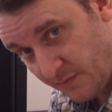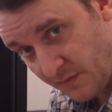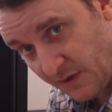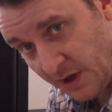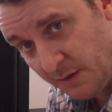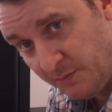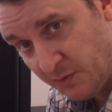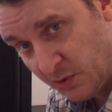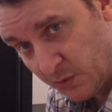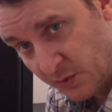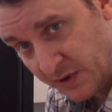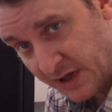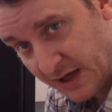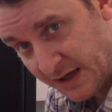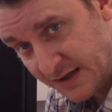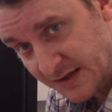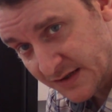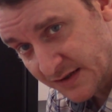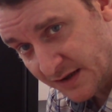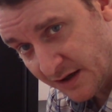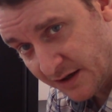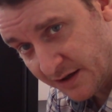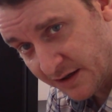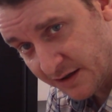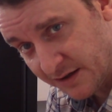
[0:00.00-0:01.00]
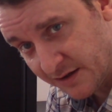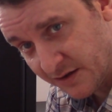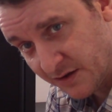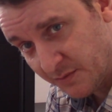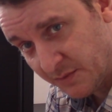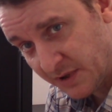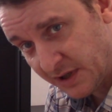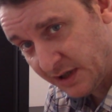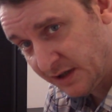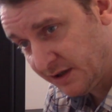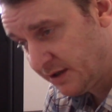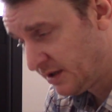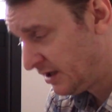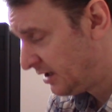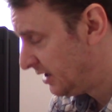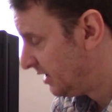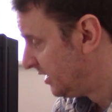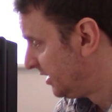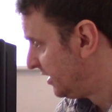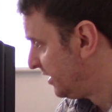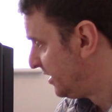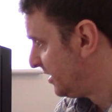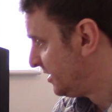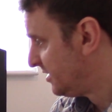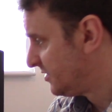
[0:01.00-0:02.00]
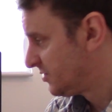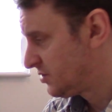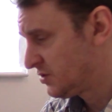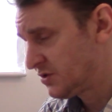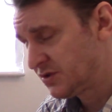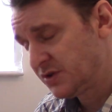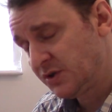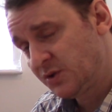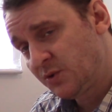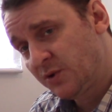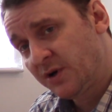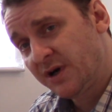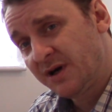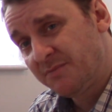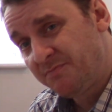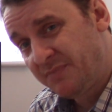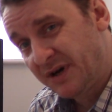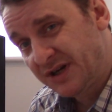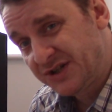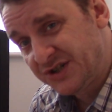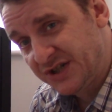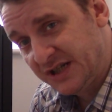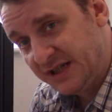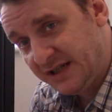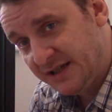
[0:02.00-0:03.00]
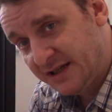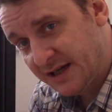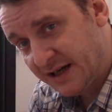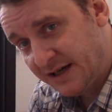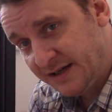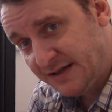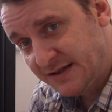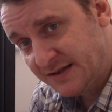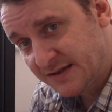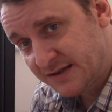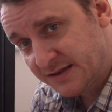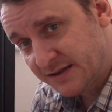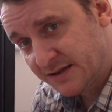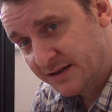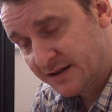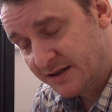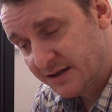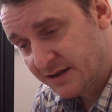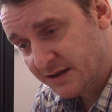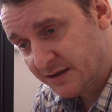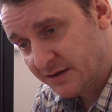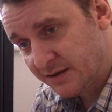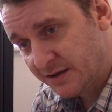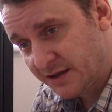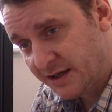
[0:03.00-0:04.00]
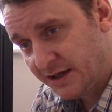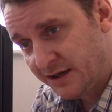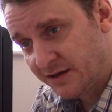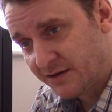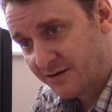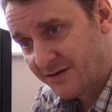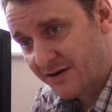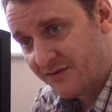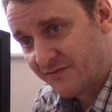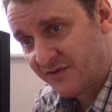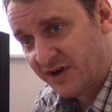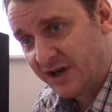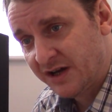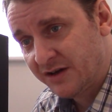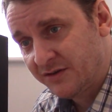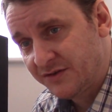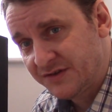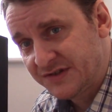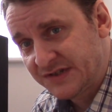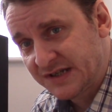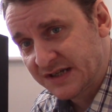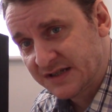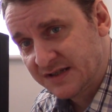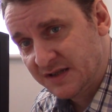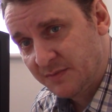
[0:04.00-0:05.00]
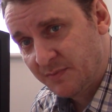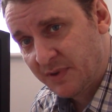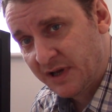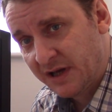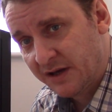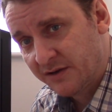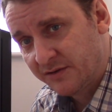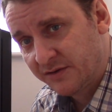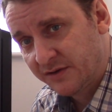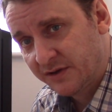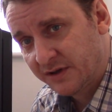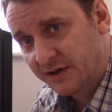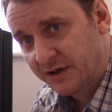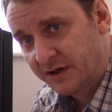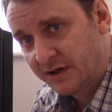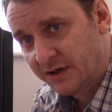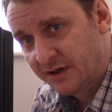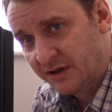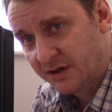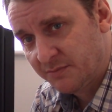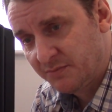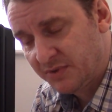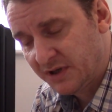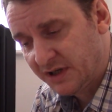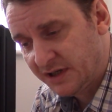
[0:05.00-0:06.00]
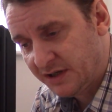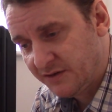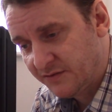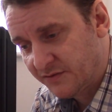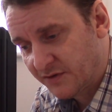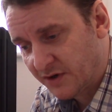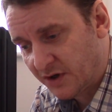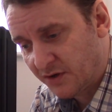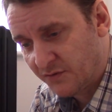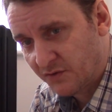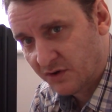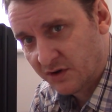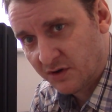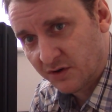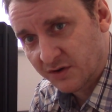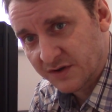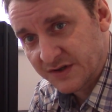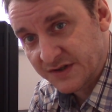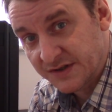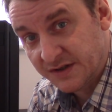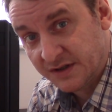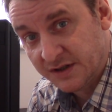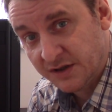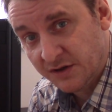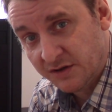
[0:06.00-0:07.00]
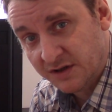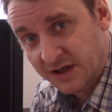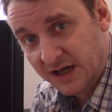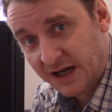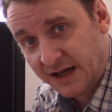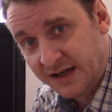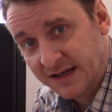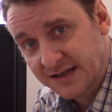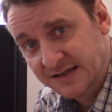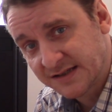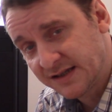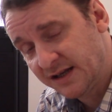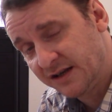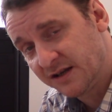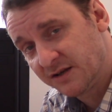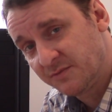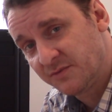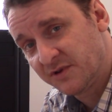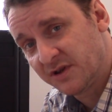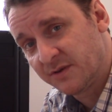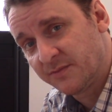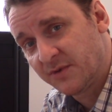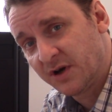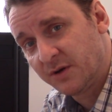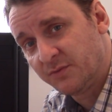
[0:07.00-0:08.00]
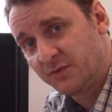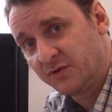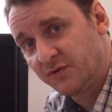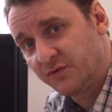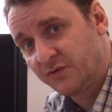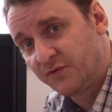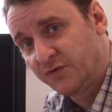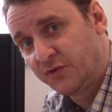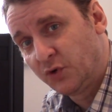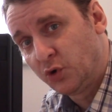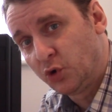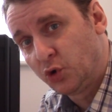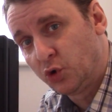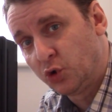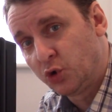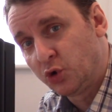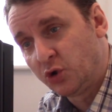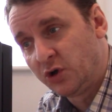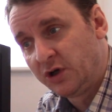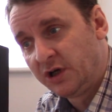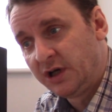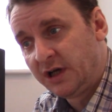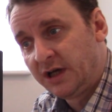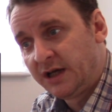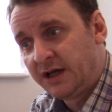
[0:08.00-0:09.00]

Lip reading: But we'll get inside it in a minute. It's also quite a budgety case. They are around £60. I believe Overclockers in the UK is selling them at the moment for